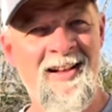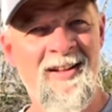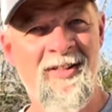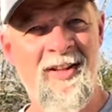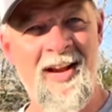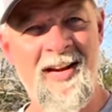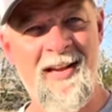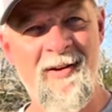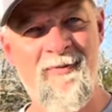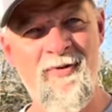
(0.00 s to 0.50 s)

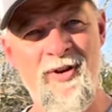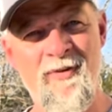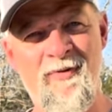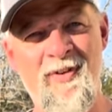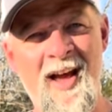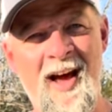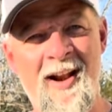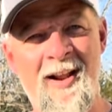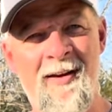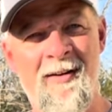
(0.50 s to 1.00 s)
Like if you've
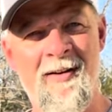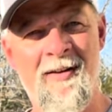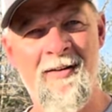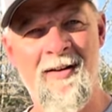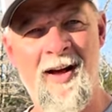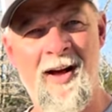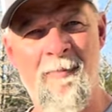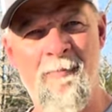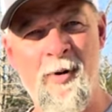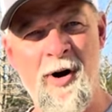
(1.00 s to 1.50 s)
got
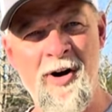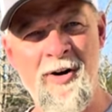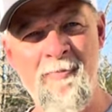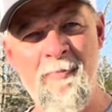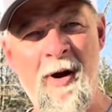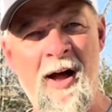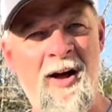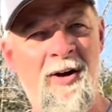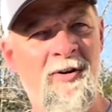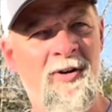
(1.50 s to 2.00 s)
a burn
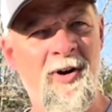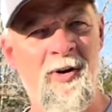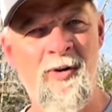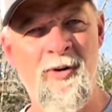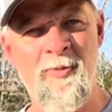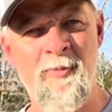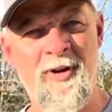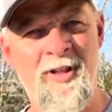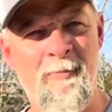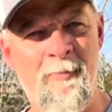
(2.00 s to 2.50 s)
pile
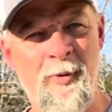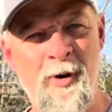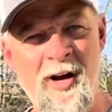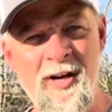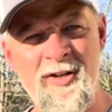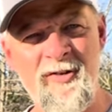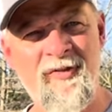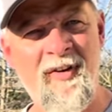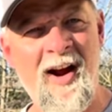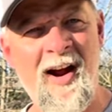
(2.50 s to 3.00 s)
going with a
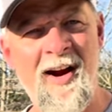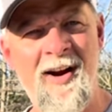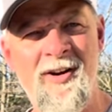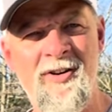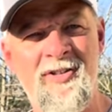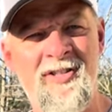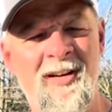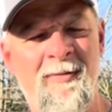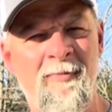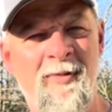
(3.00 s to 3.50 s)
brush fire
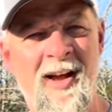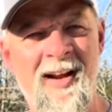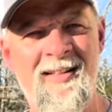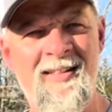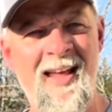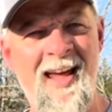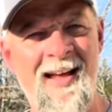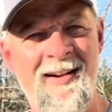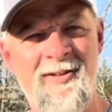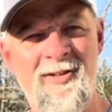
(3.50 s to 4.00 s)
or something
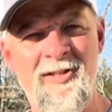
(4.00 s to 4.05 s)
like that,